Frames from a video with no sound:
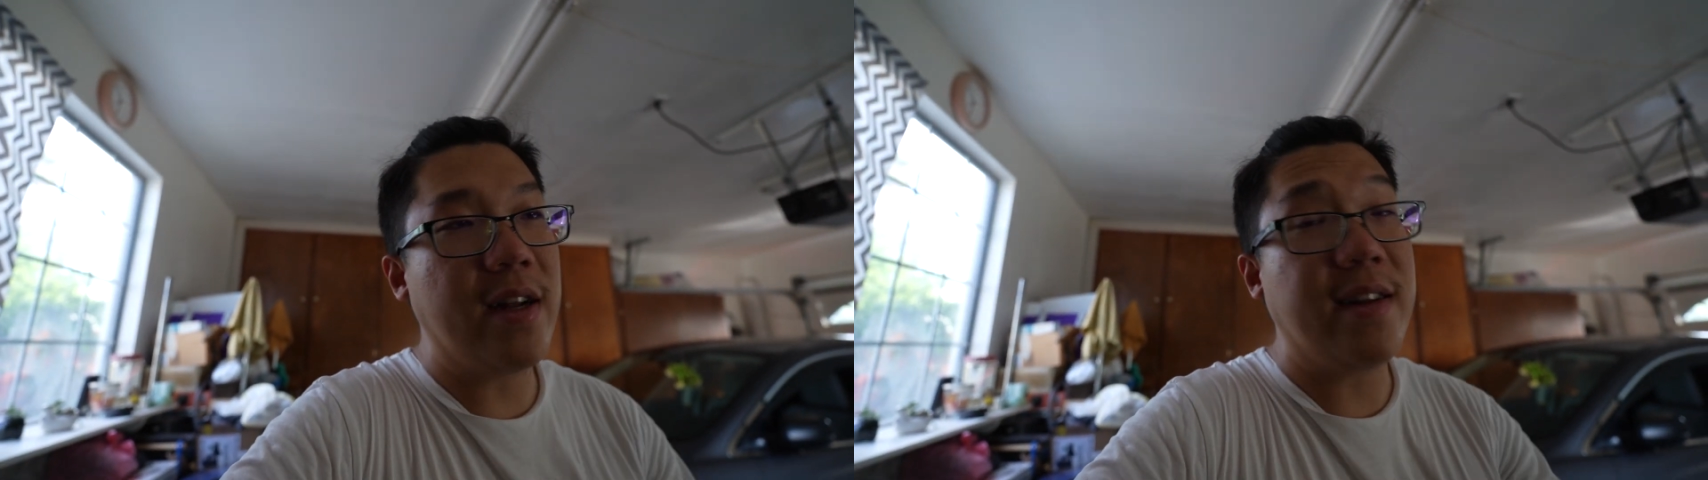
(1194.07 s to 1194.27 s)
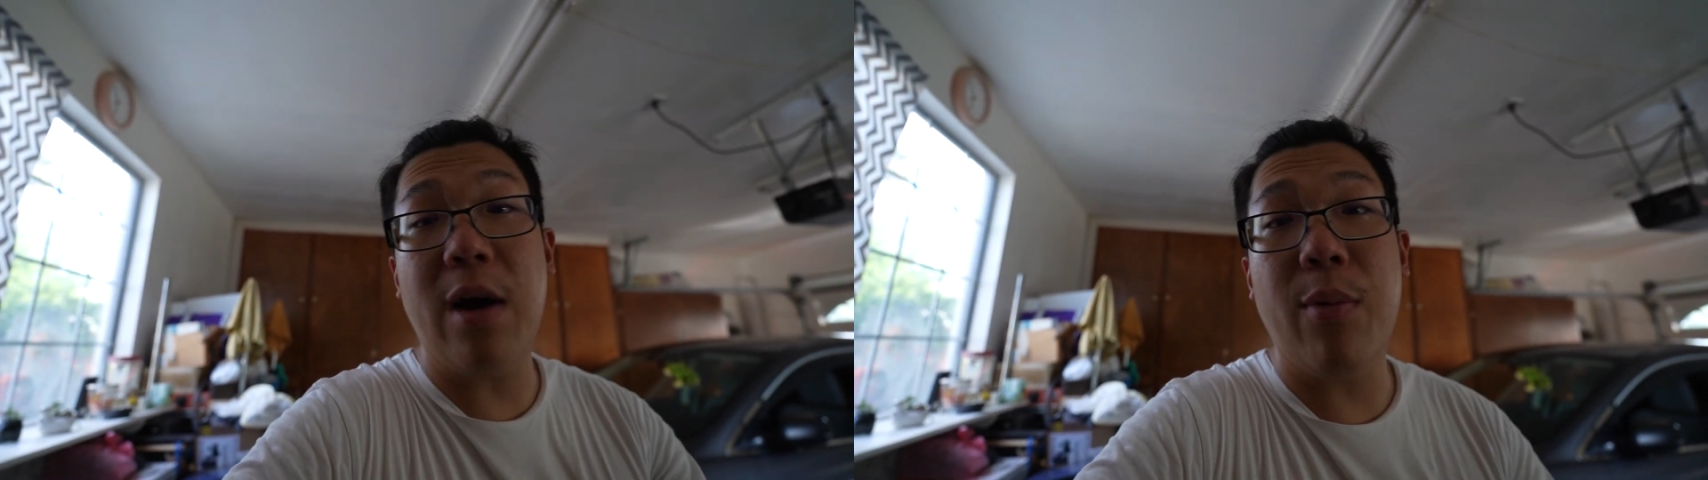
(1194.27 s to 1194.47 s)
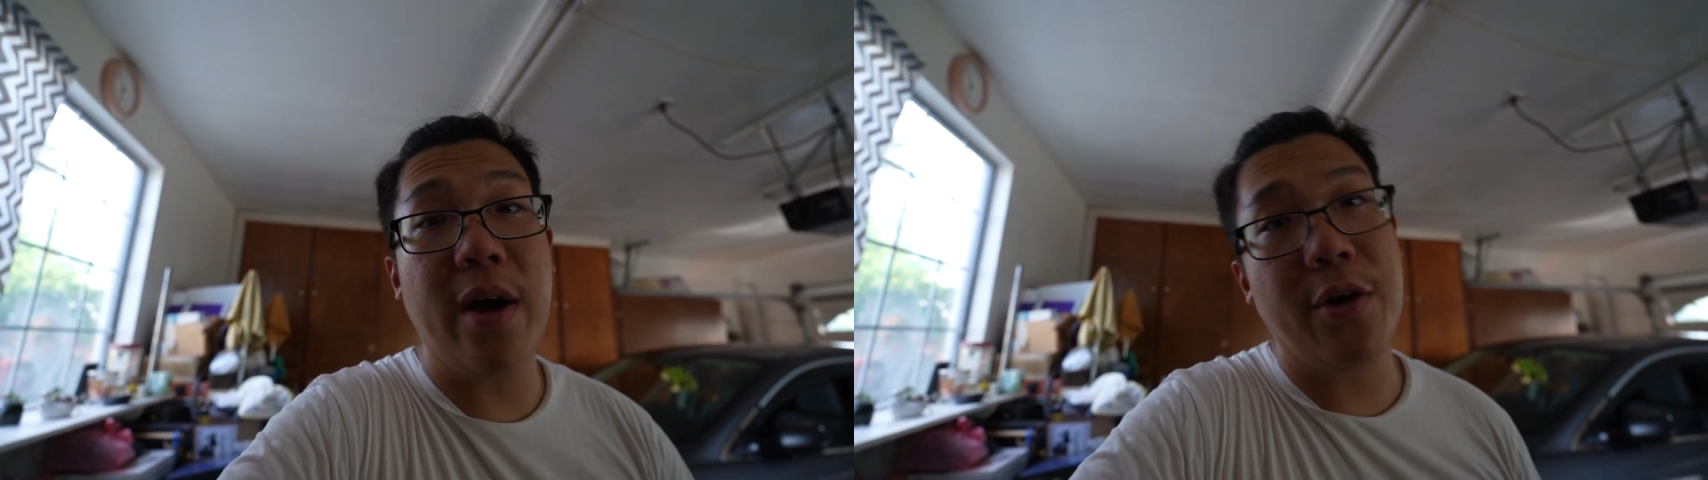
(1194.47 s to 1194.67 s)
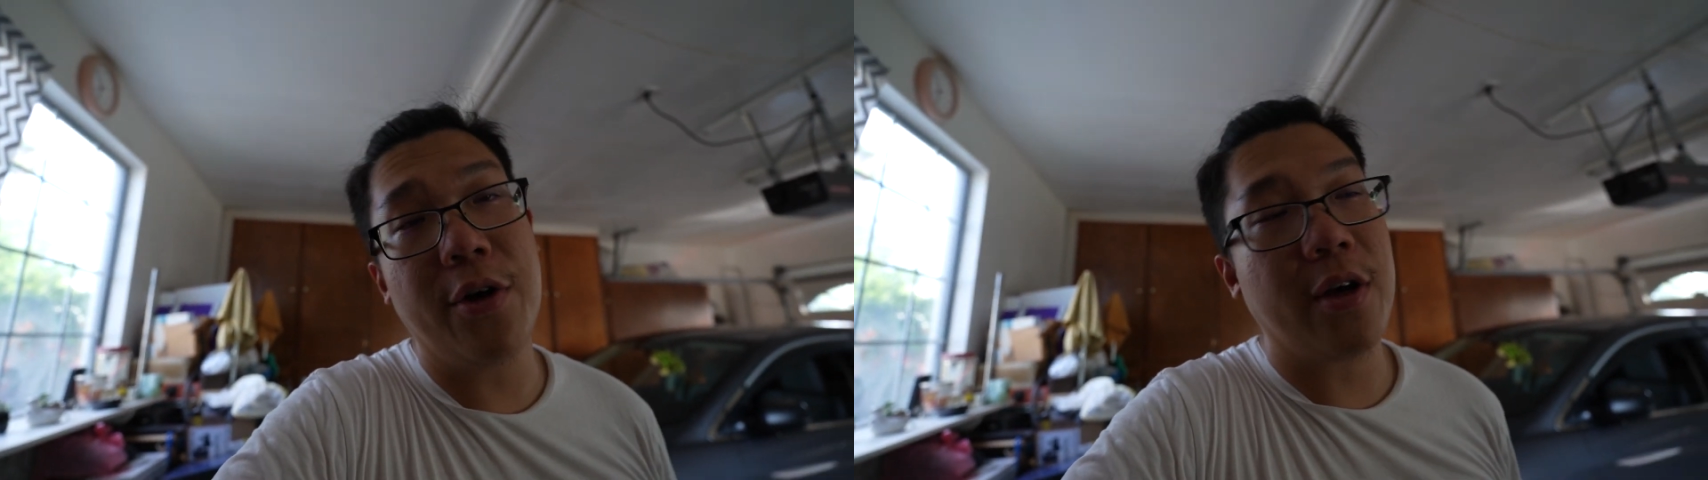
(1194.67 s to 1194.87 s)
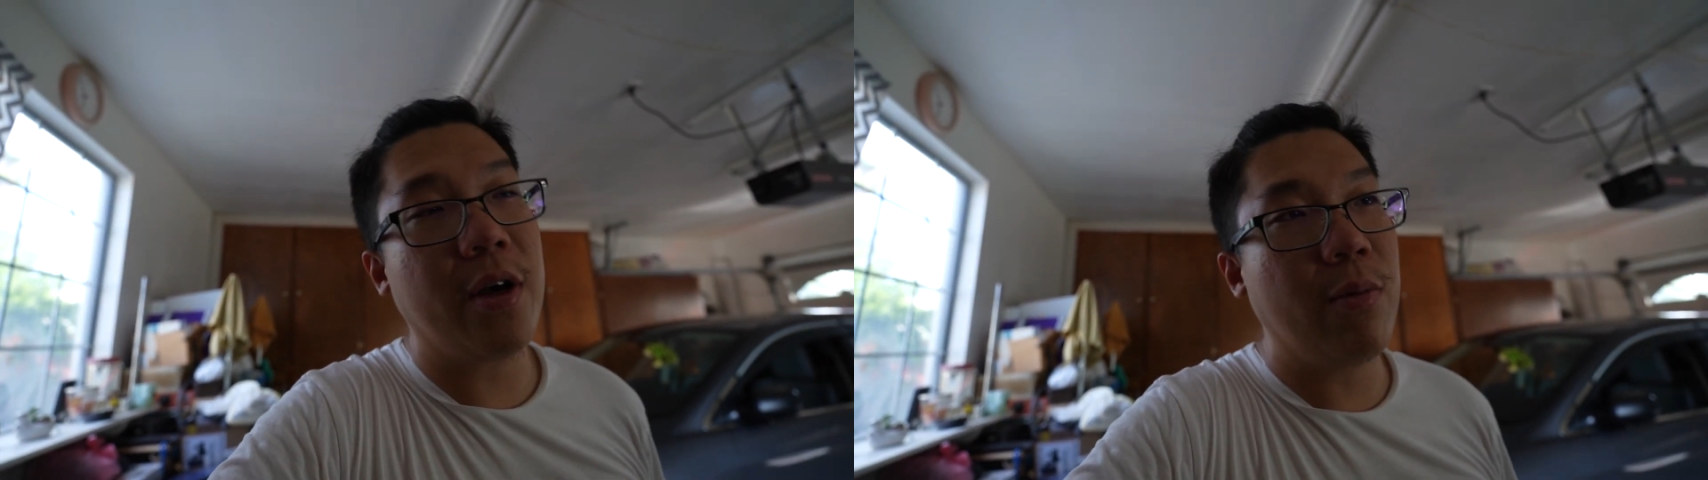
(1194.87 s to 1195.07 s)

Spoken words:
to DIY the hook,